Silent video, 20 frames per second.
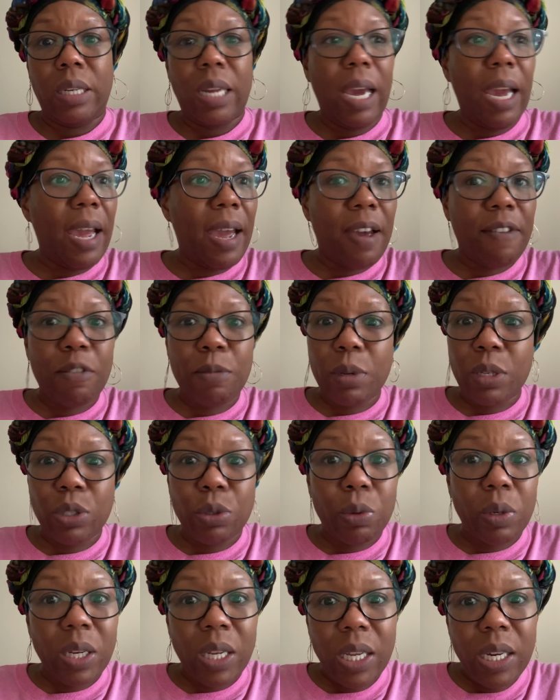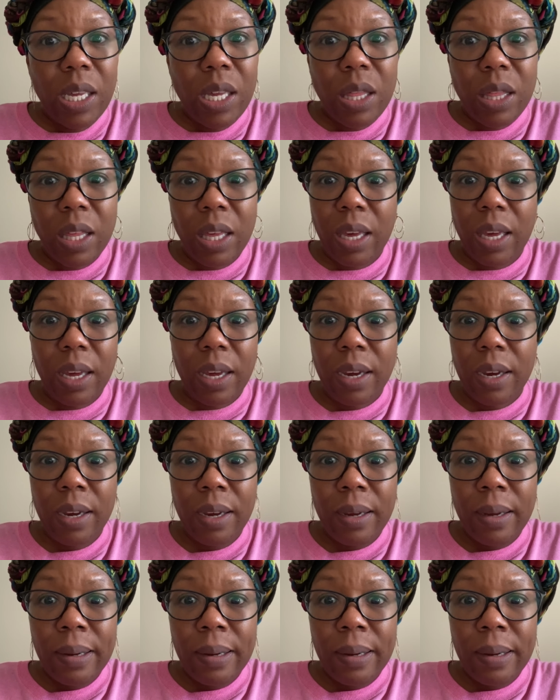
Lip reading: They haven't been doing anything.